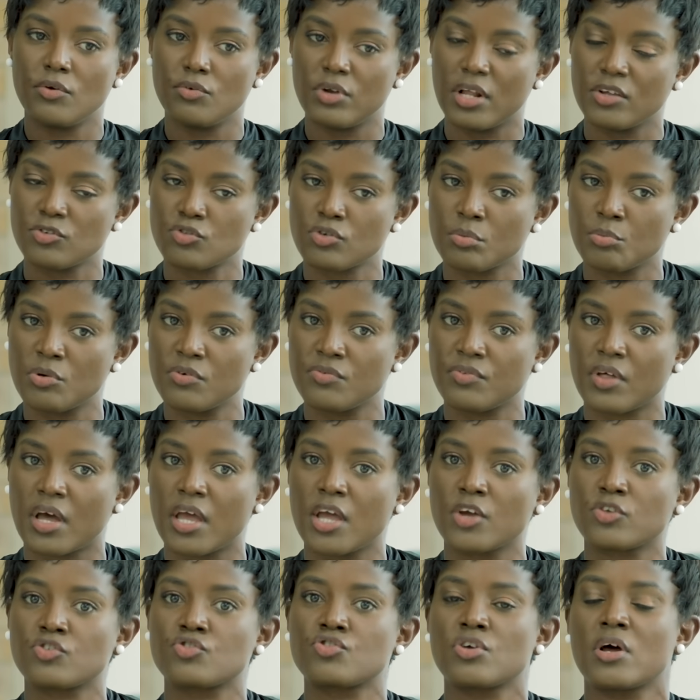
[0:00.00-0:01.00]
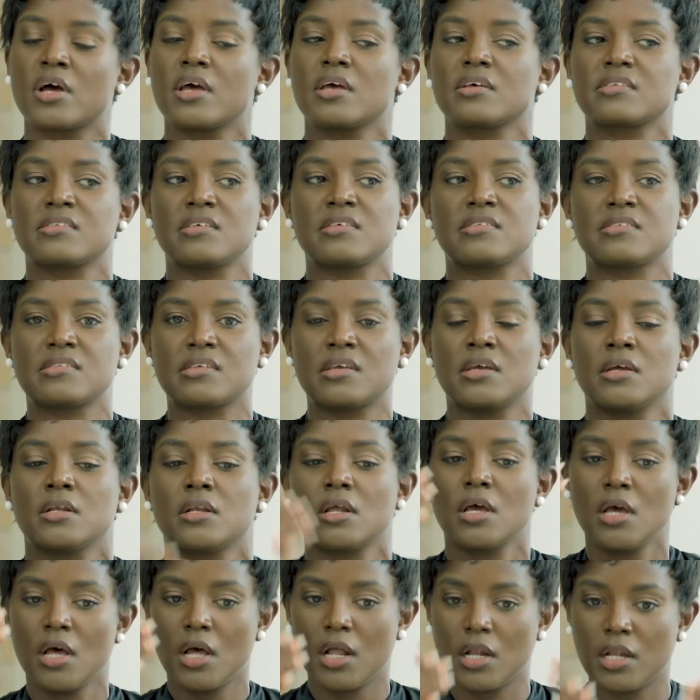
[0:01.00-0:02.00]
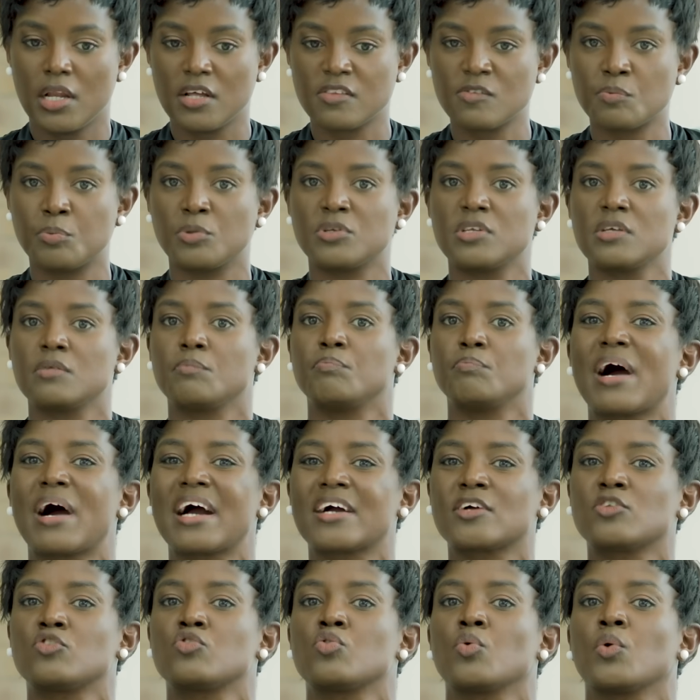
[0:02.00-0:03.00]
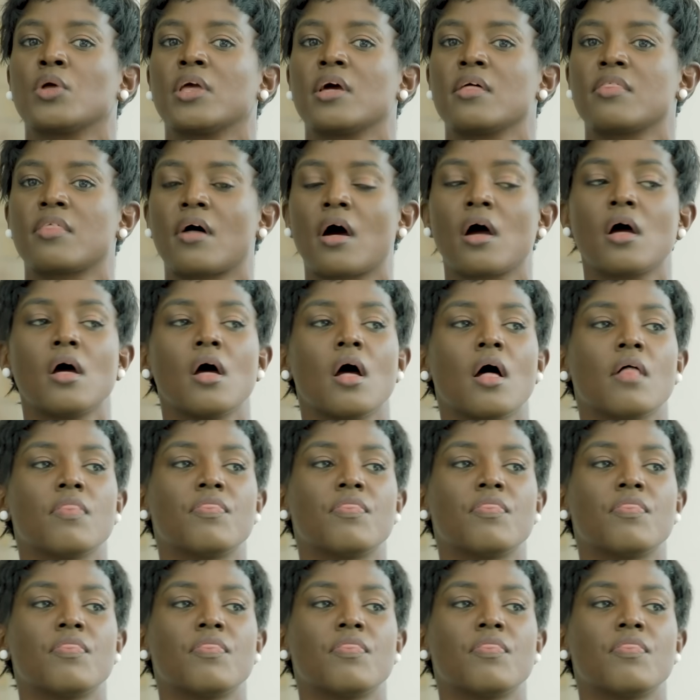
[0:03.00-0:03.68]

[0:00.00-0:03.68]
Let's remove the extra excess skin, let's put back together.